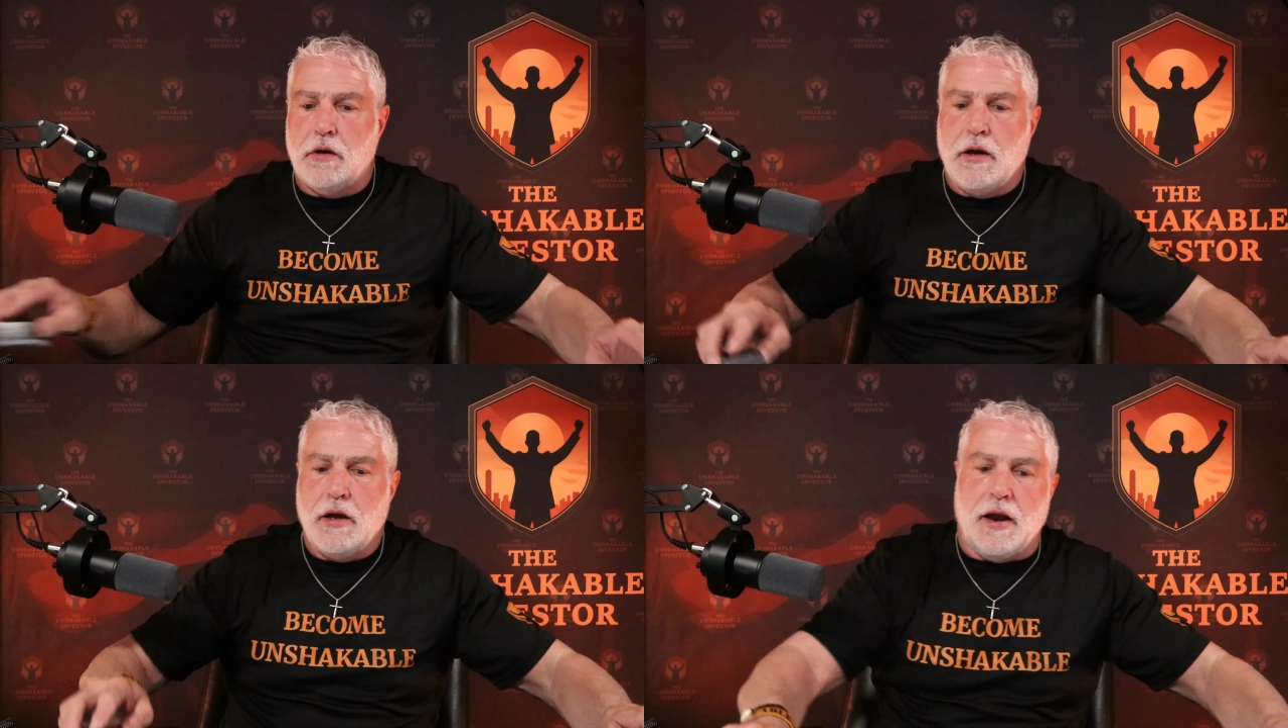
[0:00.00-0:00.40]

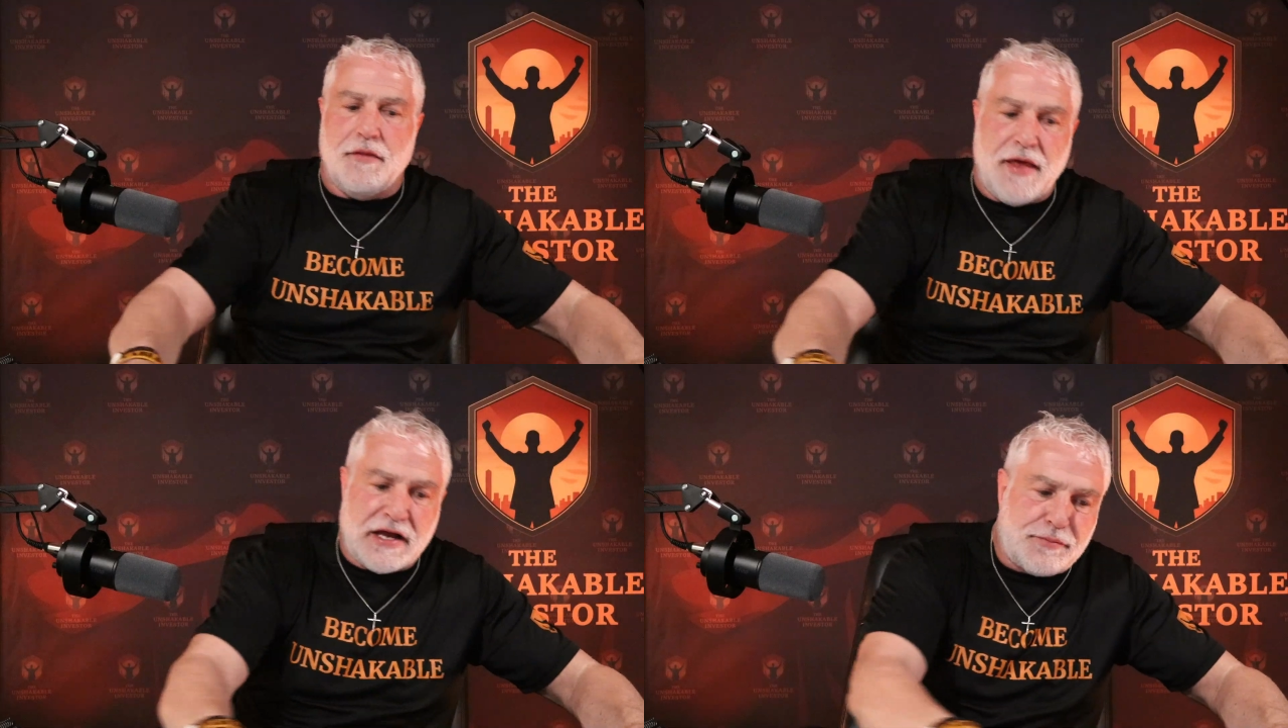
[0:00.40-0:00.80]
And
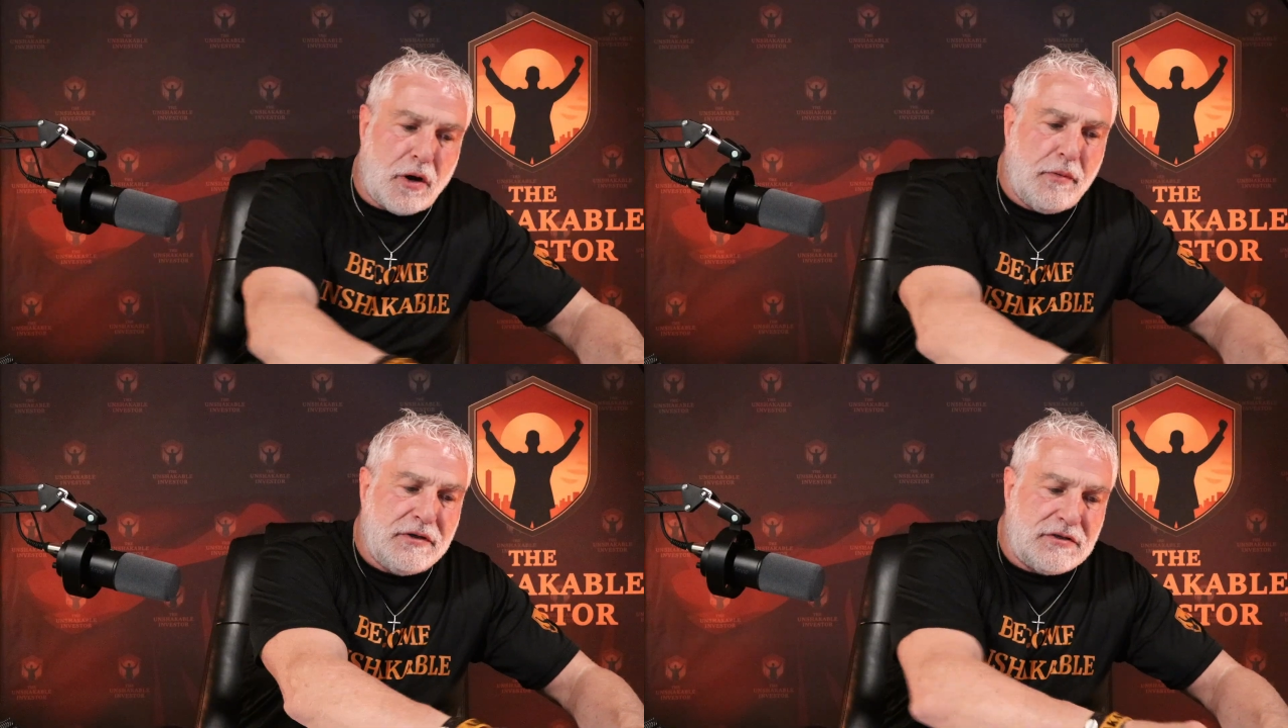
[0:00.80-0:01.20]
that's
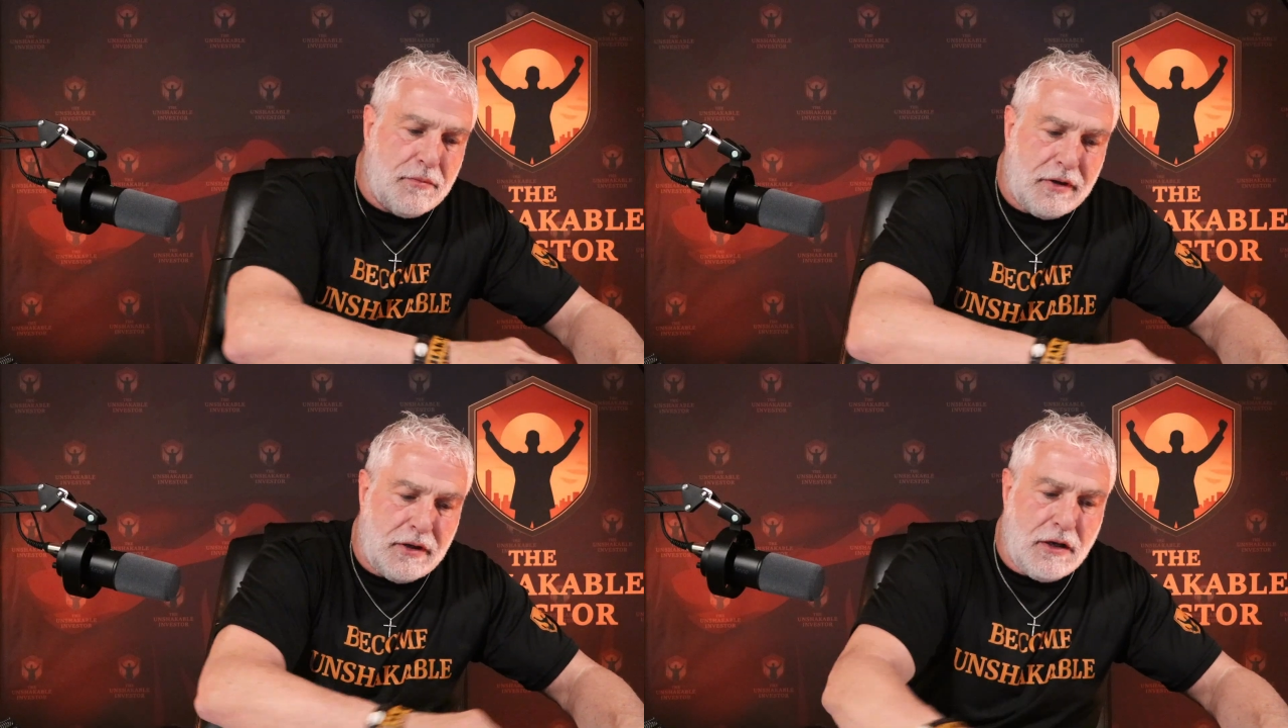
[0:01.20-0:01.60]
probably
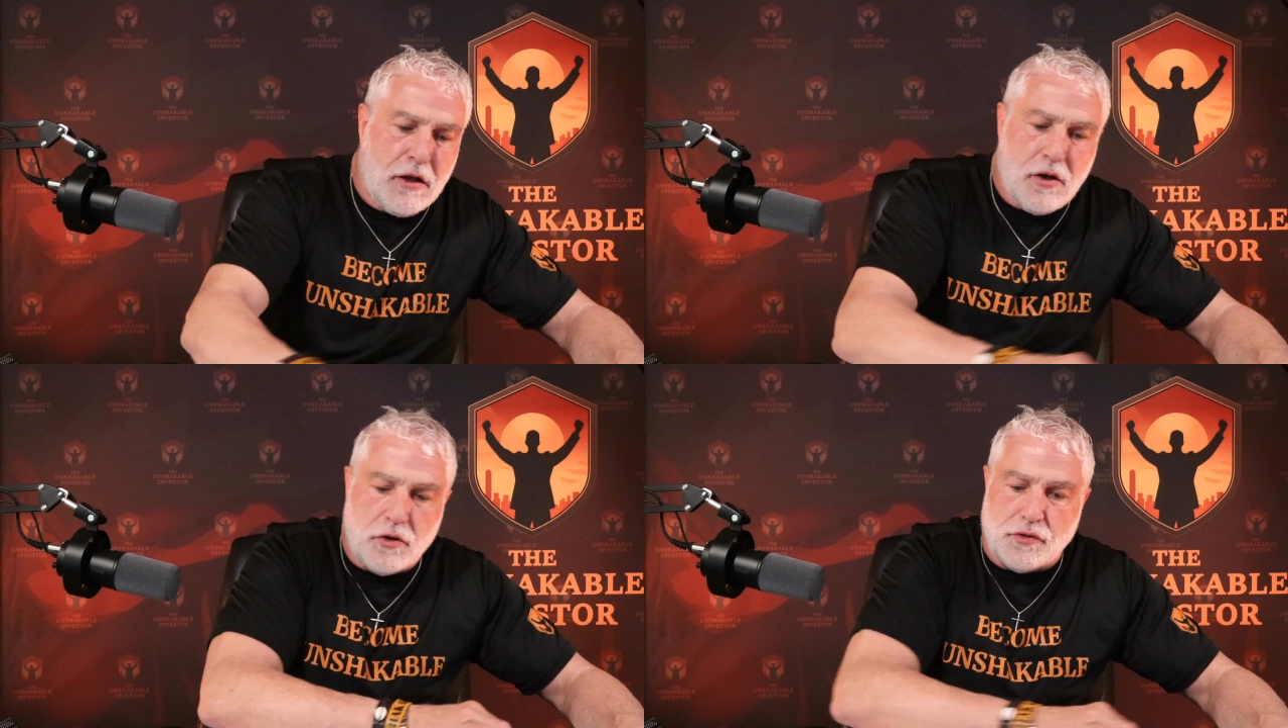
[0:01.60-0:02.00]
somebody
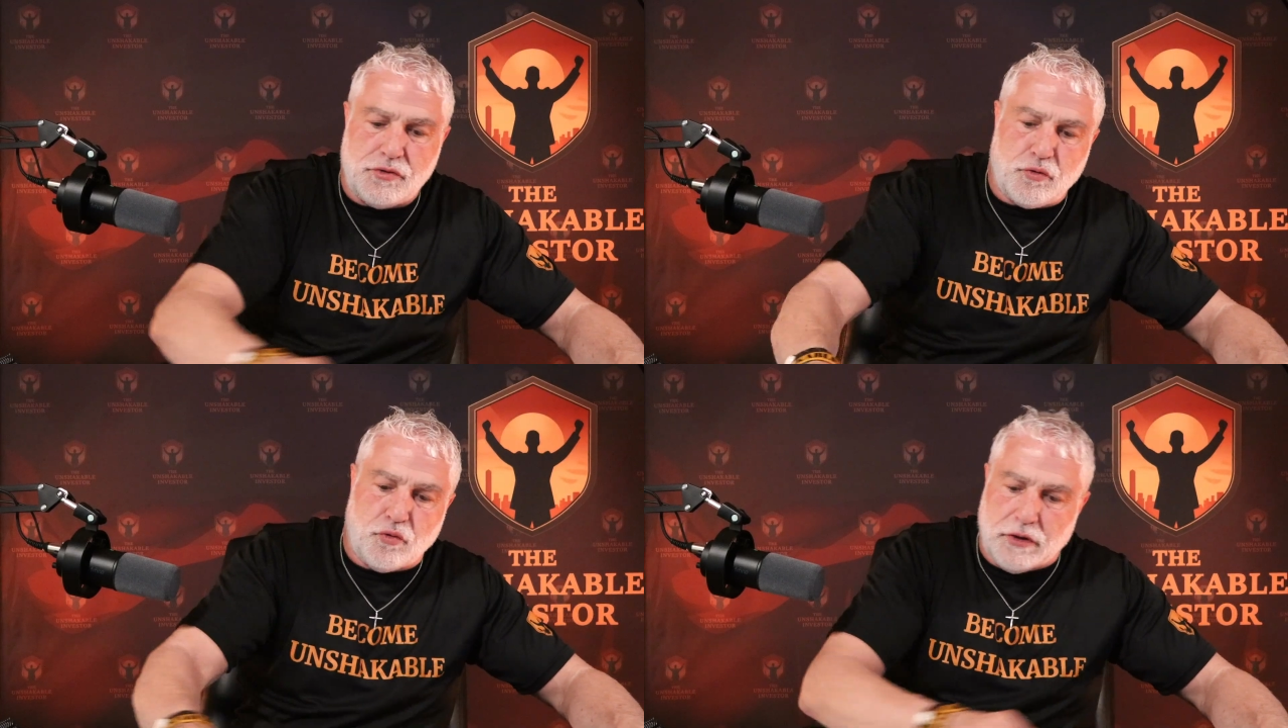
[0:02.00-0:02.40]
who's
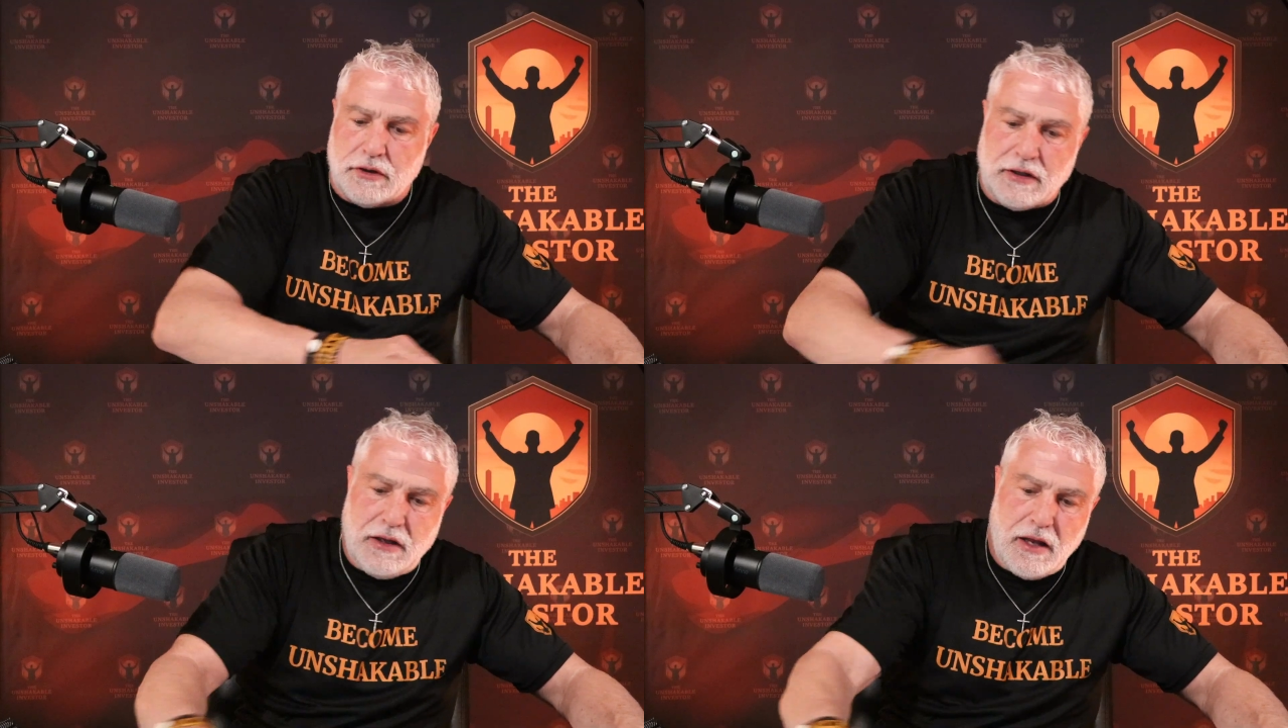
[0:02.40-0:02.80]

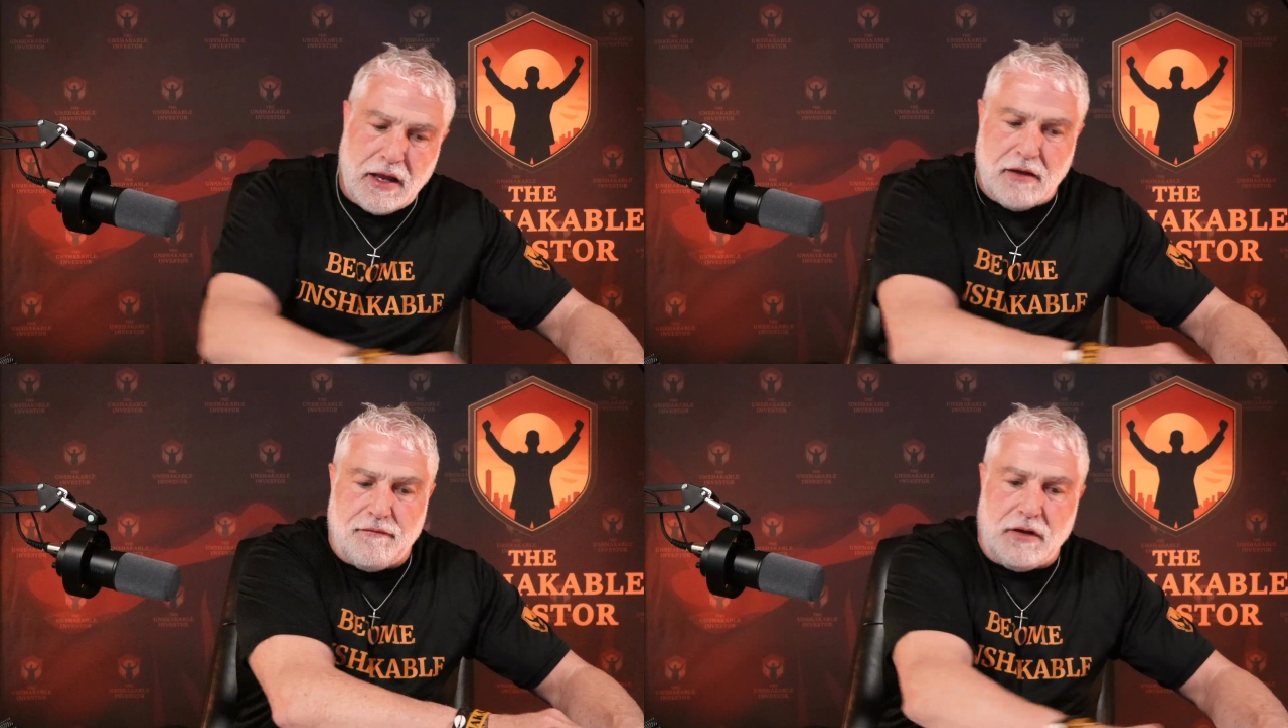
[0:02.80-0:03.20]
really
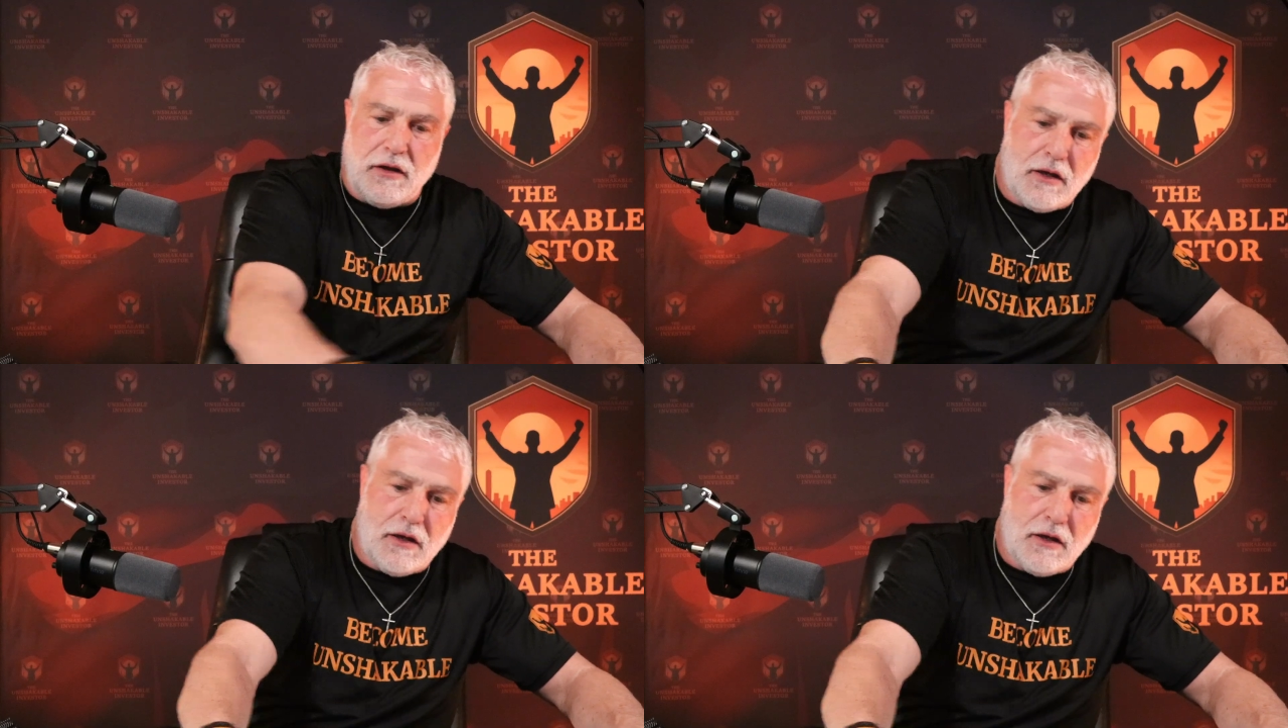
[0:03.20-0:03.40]
heavy